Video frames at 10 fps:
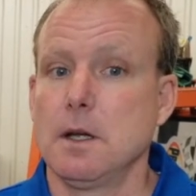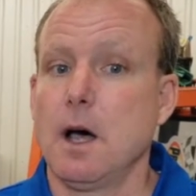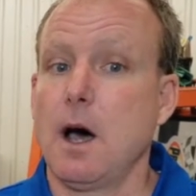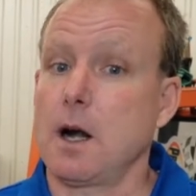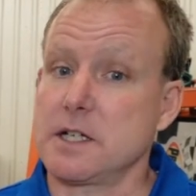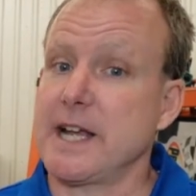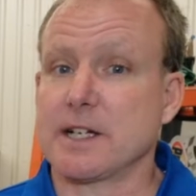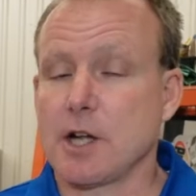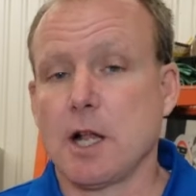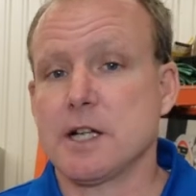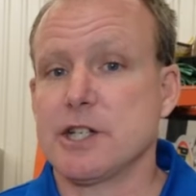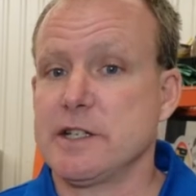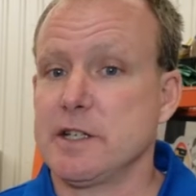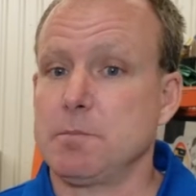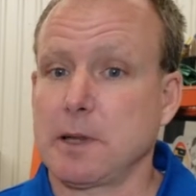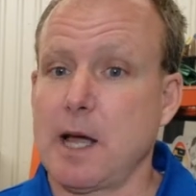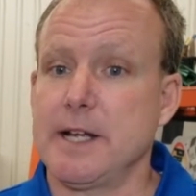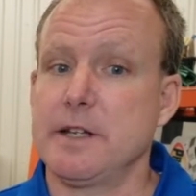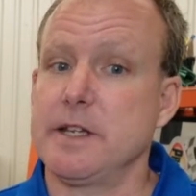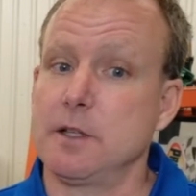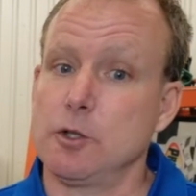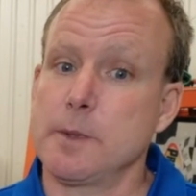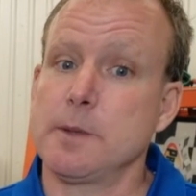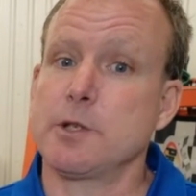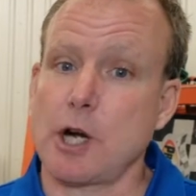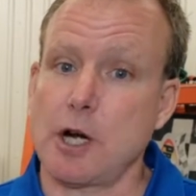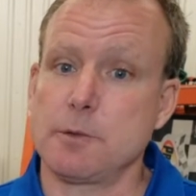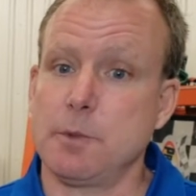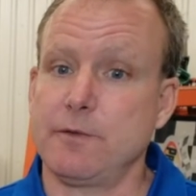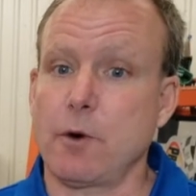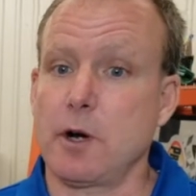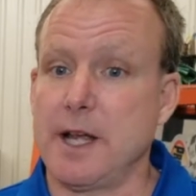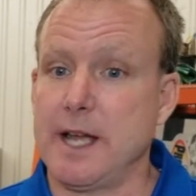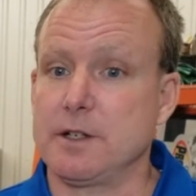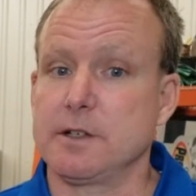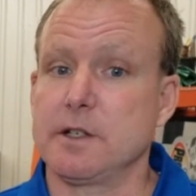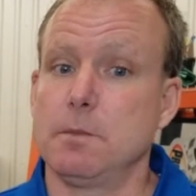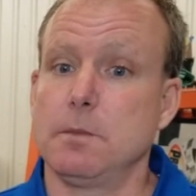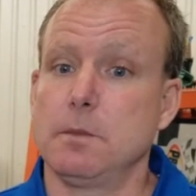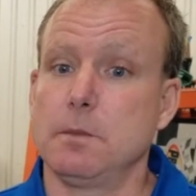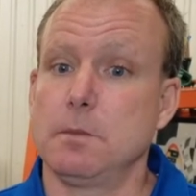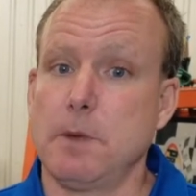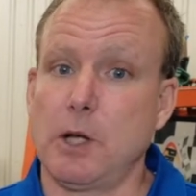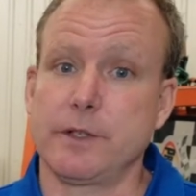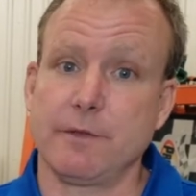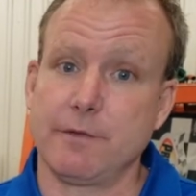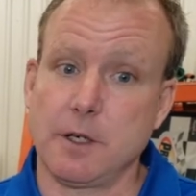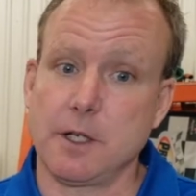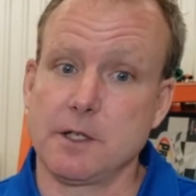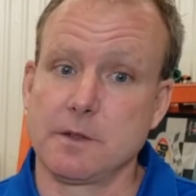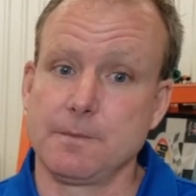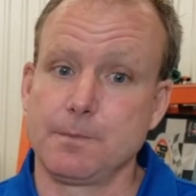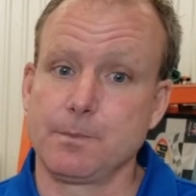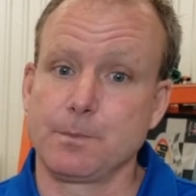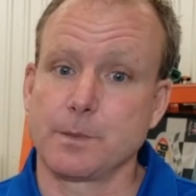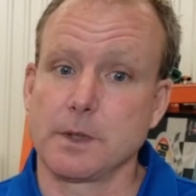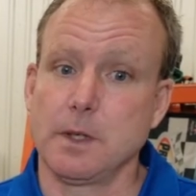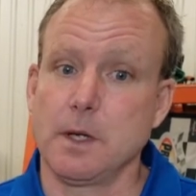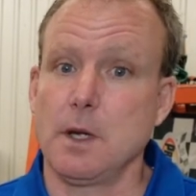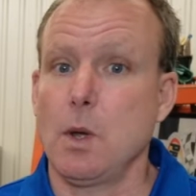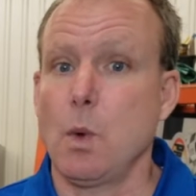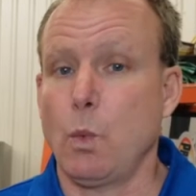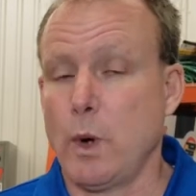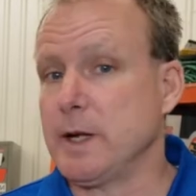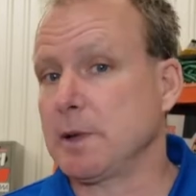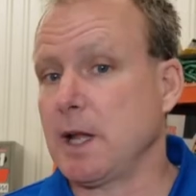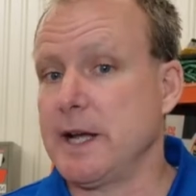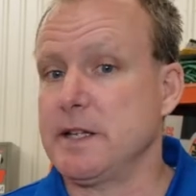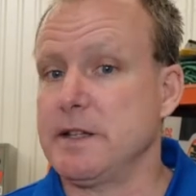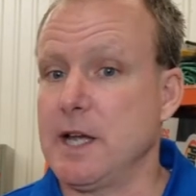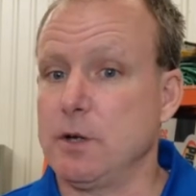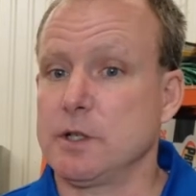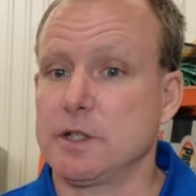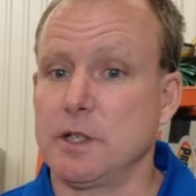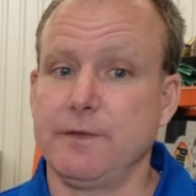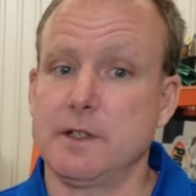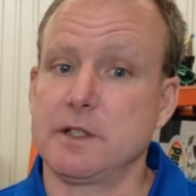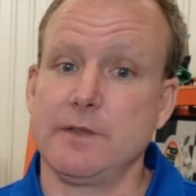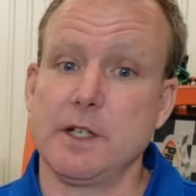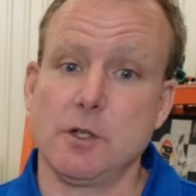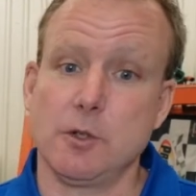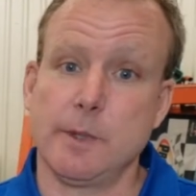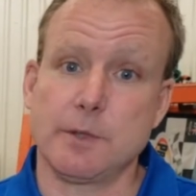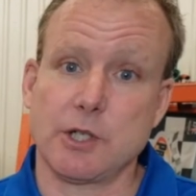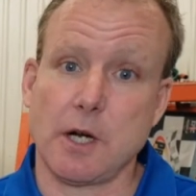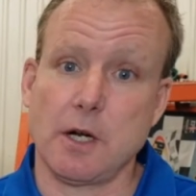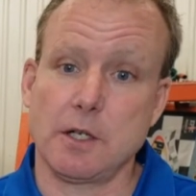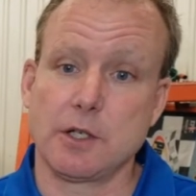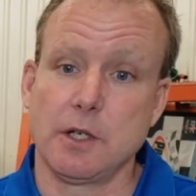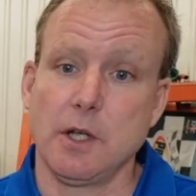Our technology is applied to the aluminum charge before it enters the melting furnace. When applied to the outer surface of the aluminum charge,